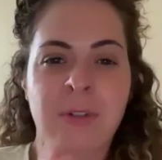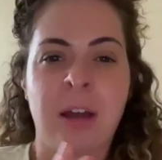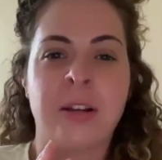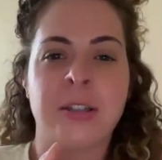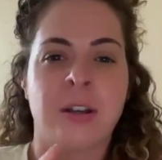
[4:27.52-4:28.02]
love
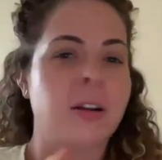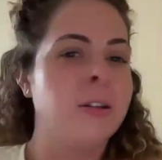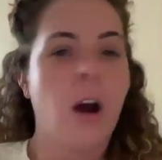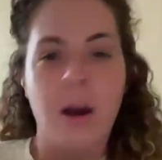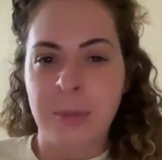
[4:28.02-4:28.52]
others are
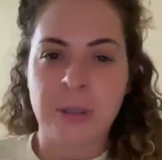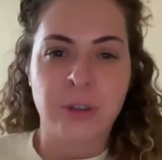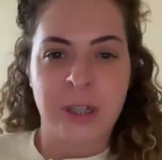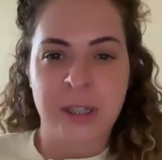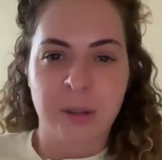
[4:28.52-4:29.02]
not
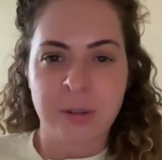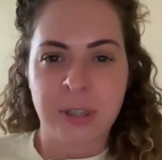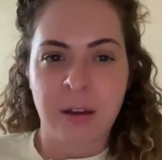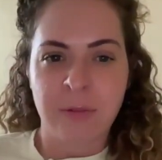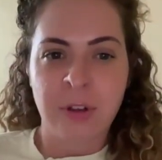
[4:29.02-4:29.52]
mutually
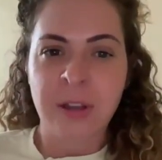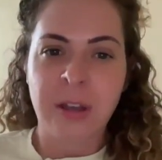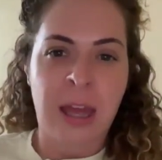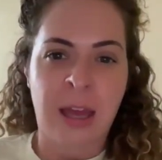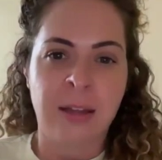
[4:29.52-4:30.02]
exclusive,
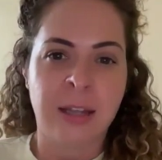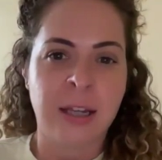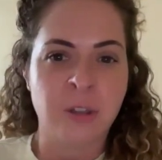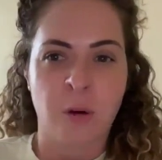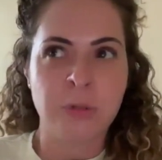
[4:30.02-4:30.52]
and
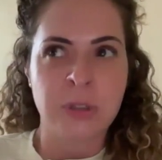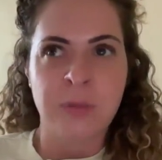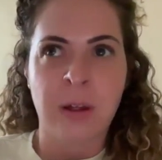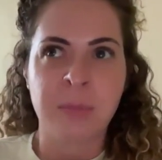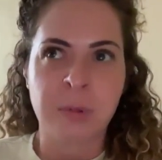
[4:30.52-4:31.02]
they don't
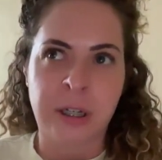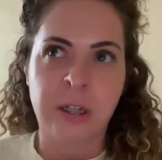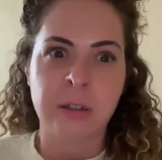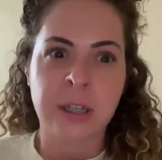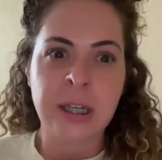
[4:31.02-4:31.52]
develop
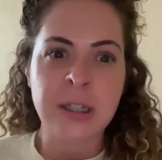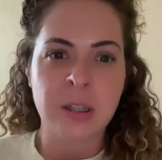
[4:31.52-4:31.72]
linearly.